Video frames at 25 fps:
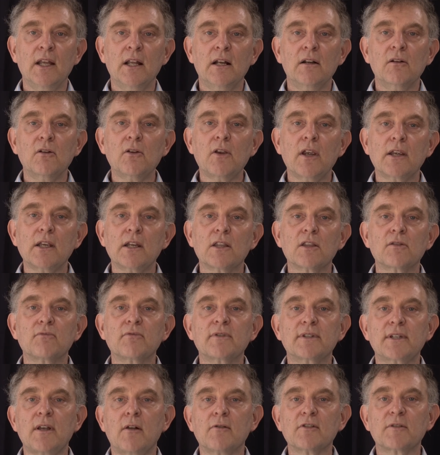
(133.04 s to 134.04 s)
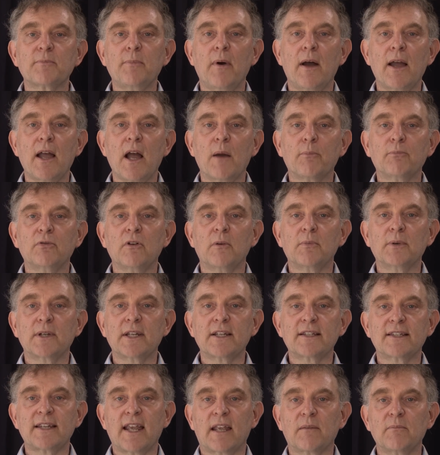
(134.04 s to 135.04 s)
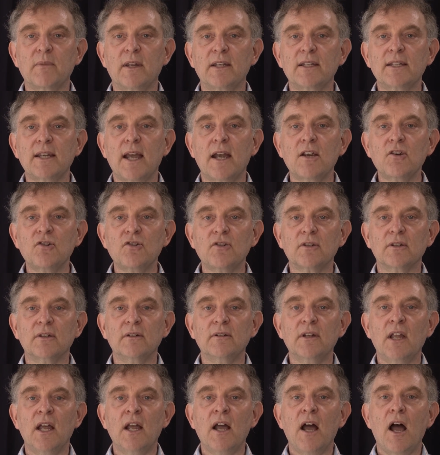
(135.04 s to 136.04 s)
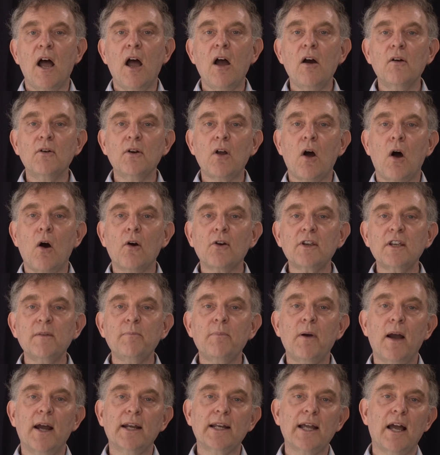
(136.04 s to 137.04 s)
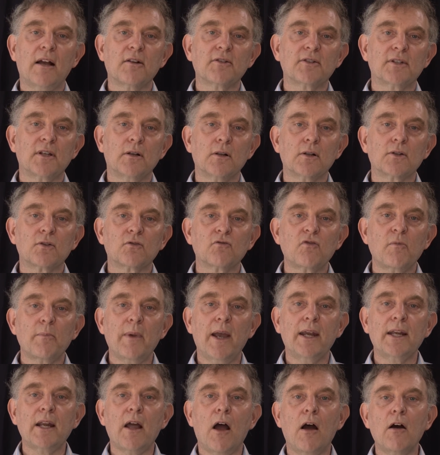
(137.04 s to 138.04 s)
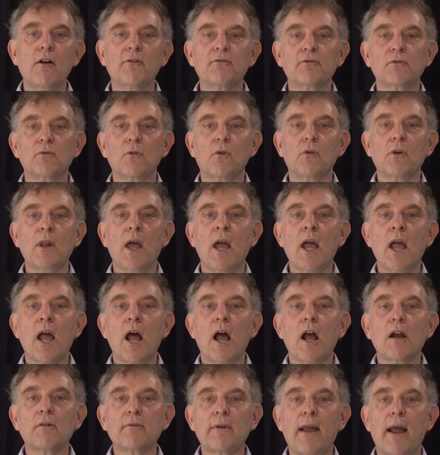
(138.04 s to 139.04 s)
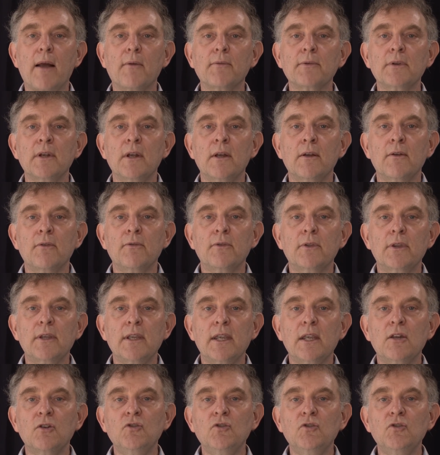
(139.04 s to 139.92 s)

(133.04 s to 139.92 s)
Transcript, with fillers: Looking at the results by our property segmentation, owner occupied households remain overall around the